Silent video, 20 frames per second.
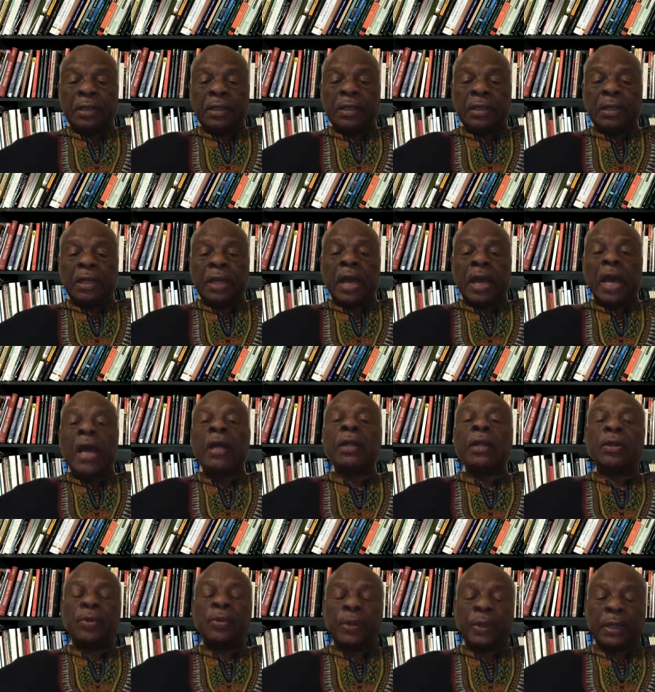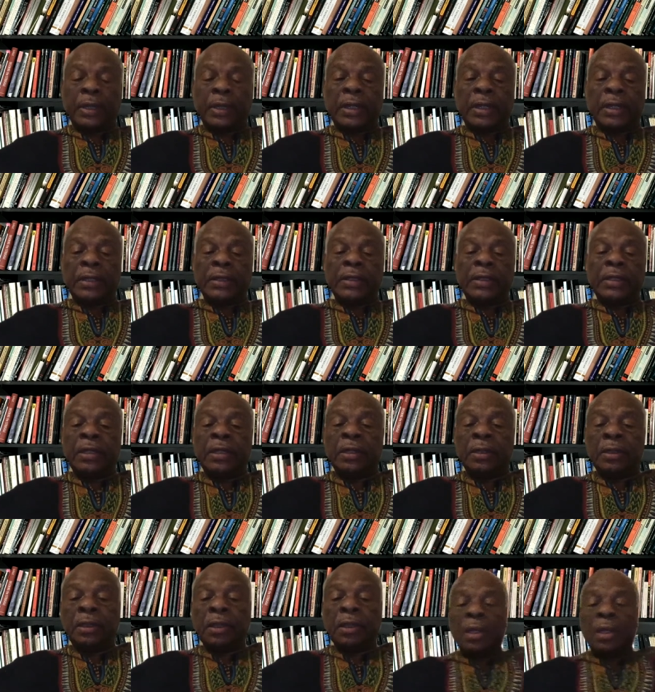adequately deal
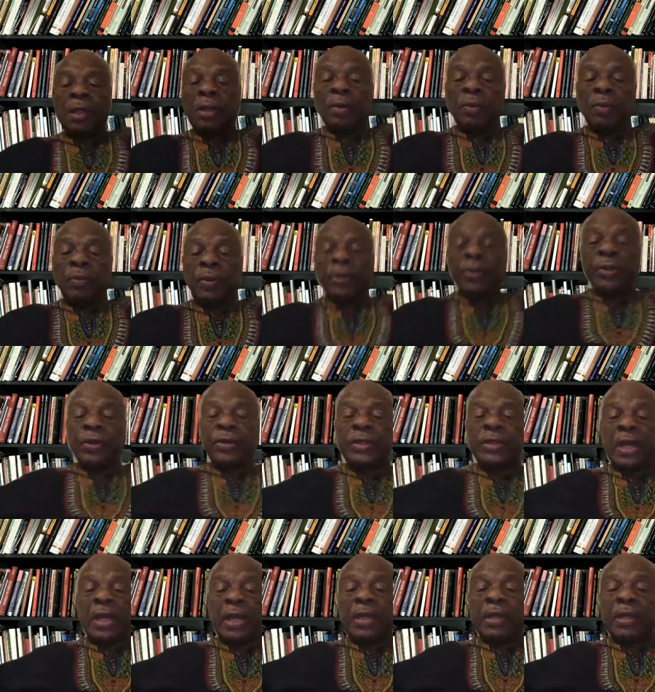with the second